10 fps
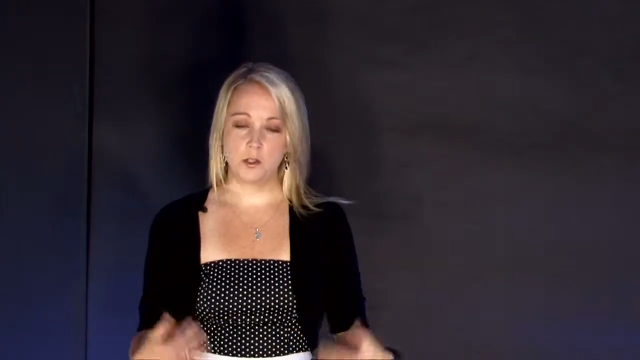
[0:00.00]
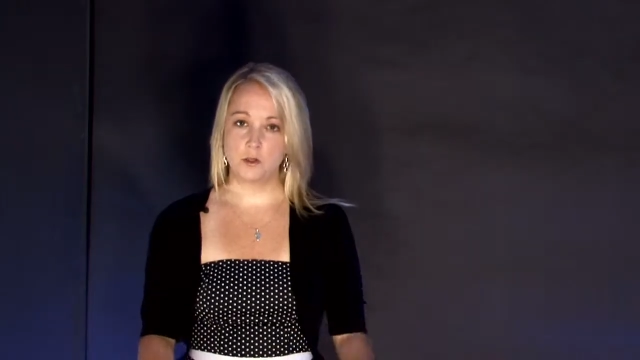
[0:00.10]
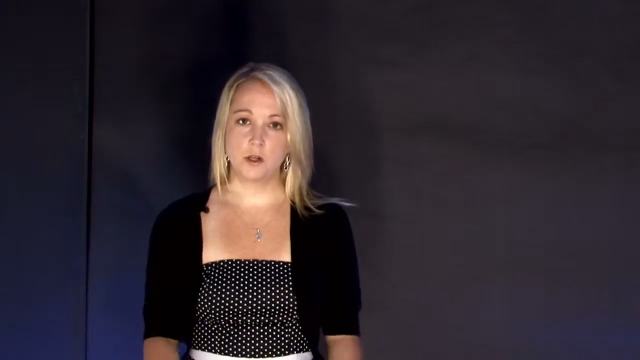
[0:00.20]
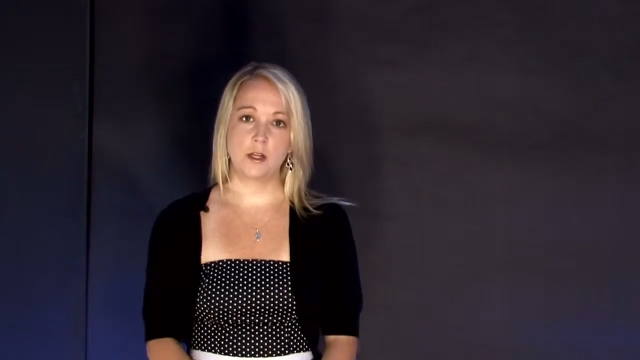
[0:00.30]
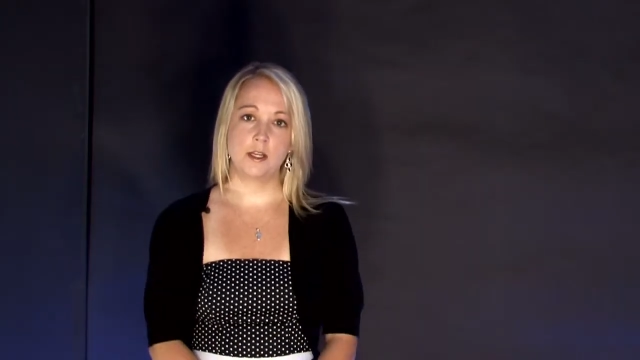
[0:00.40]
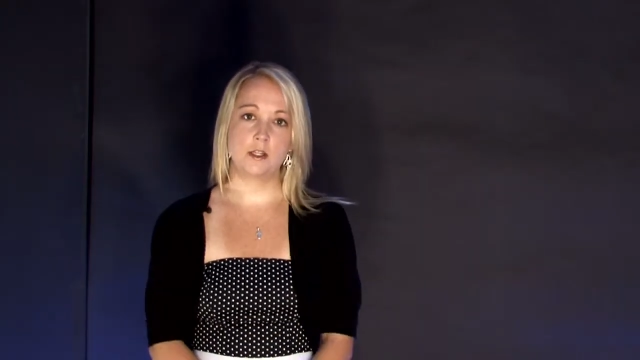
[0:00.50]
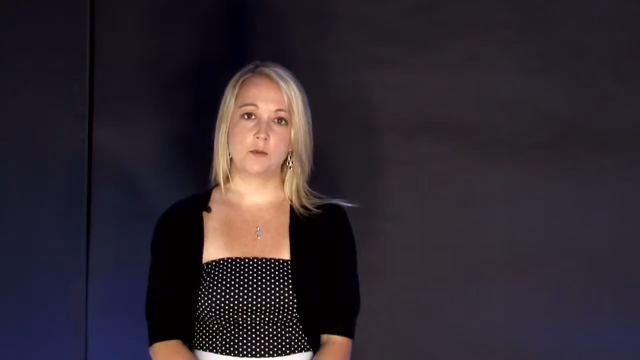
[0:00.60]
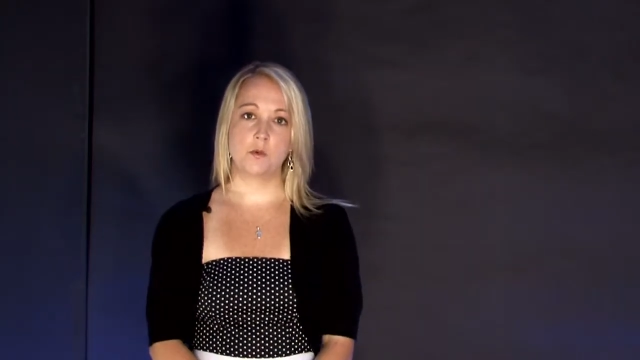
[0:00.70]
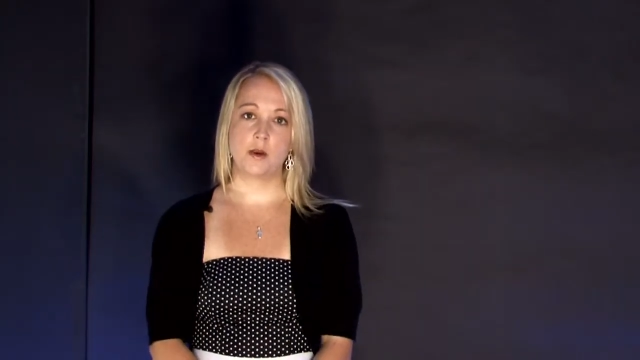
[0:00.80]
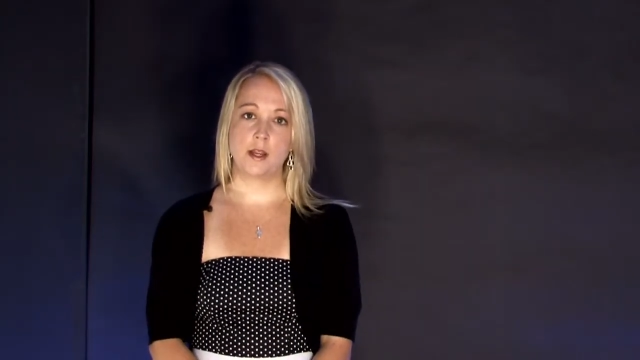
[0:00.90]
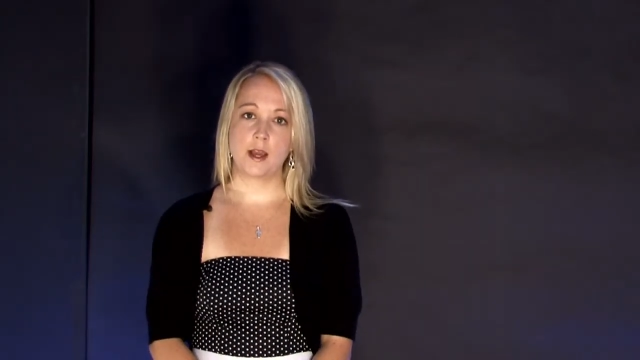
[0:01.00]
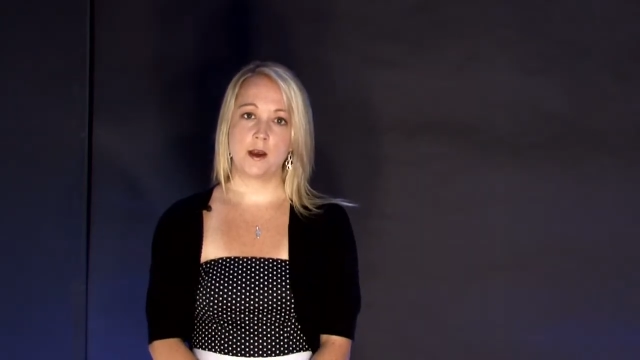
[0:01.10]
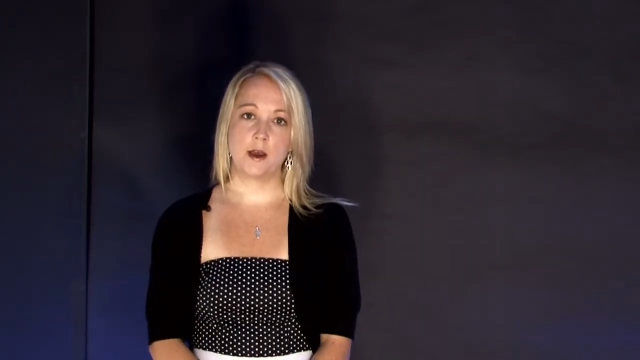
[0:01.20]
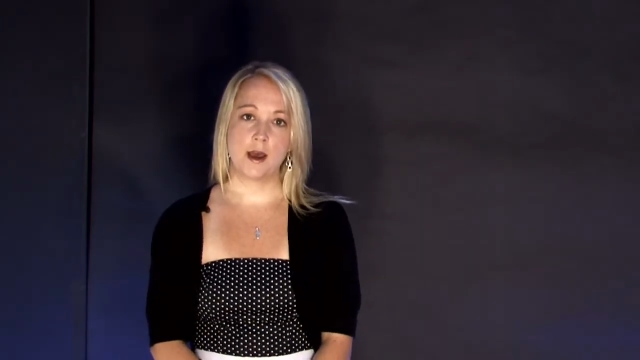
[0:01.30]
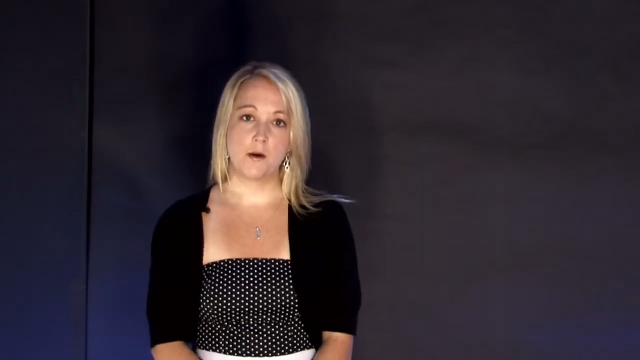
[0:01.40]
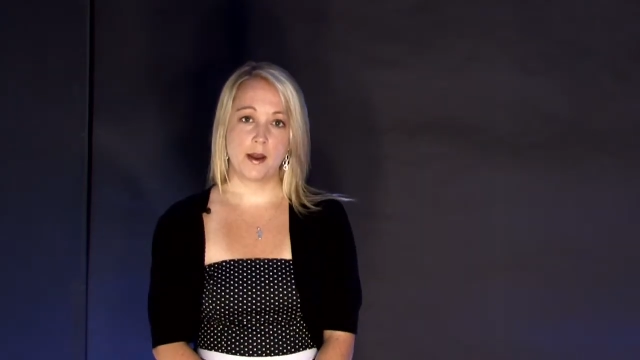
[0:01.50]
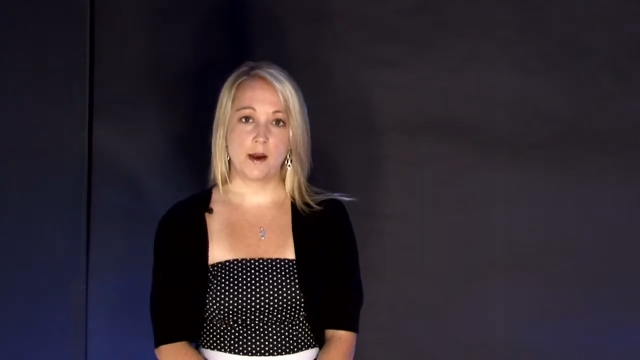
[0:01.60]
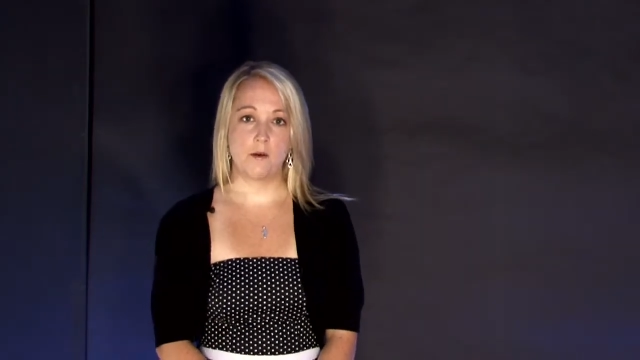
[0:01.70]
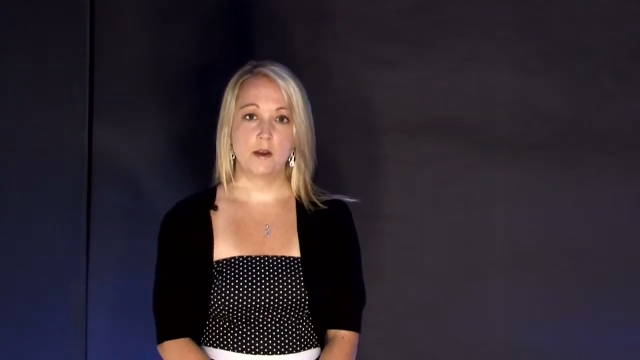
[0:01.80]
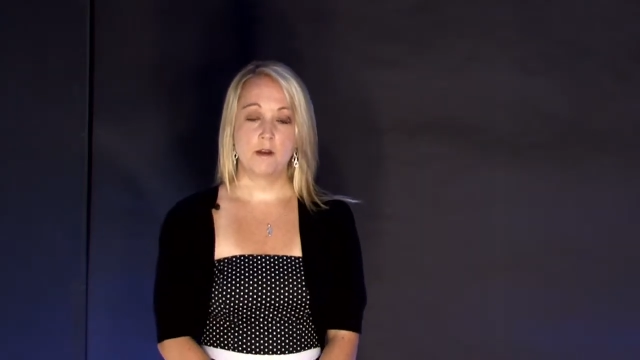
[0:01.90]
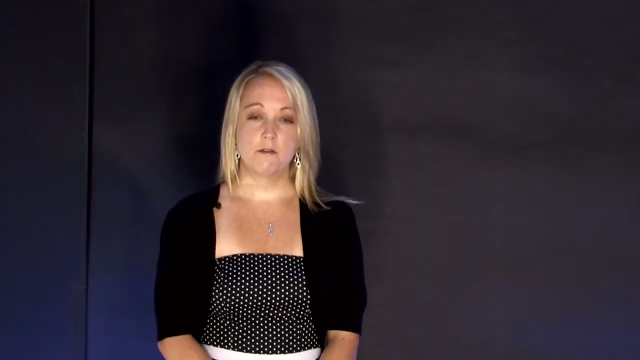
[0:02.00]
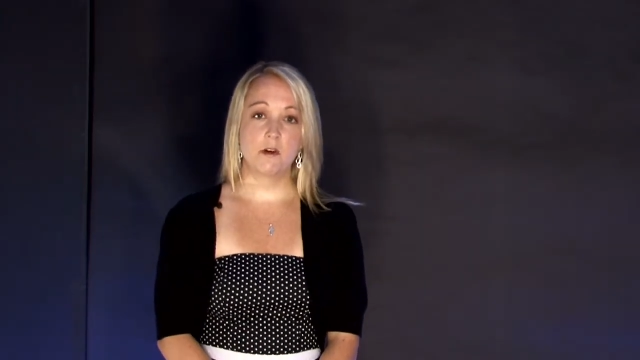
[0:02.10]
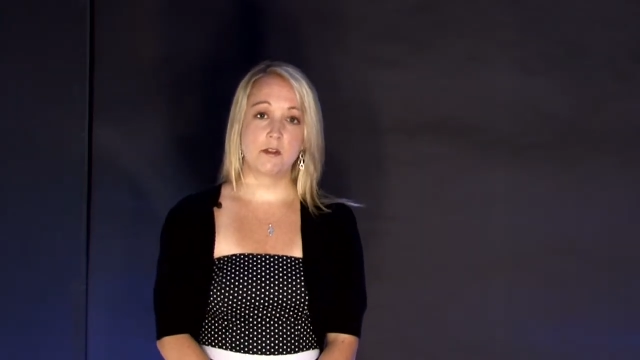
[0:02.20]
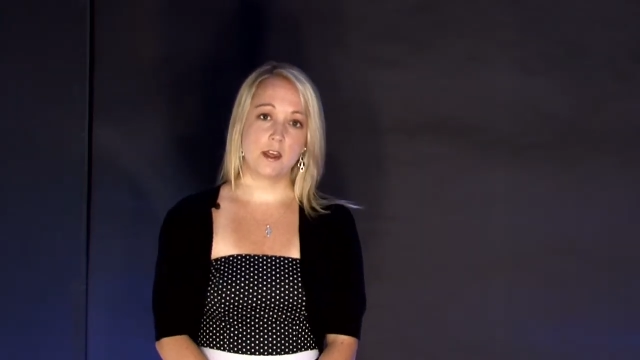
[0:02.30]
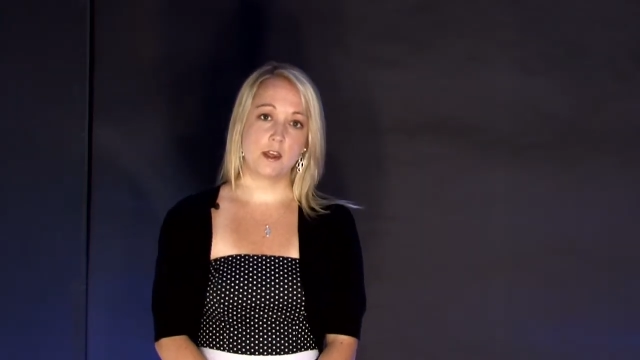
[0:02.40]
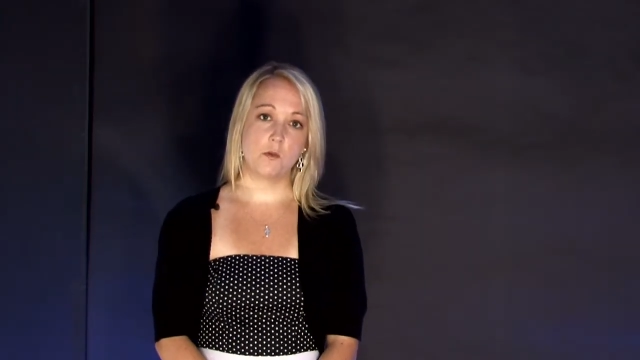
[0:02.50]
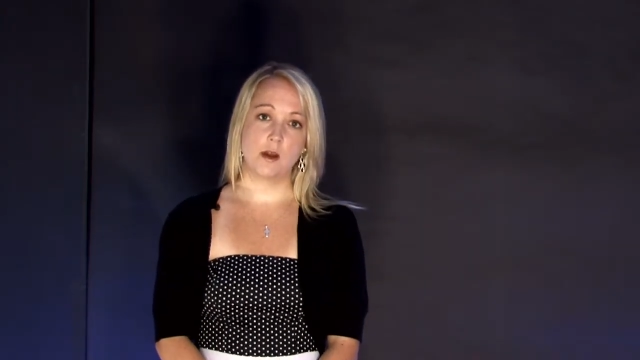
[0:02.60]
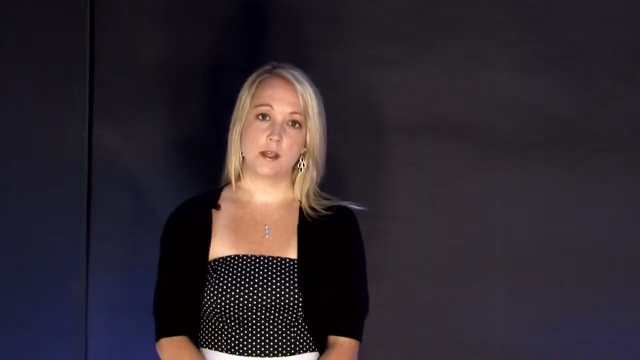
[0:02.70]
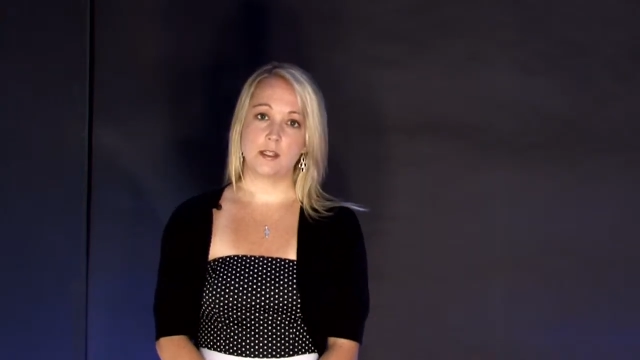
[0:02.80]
too dirty, just pointing out how filthy he was.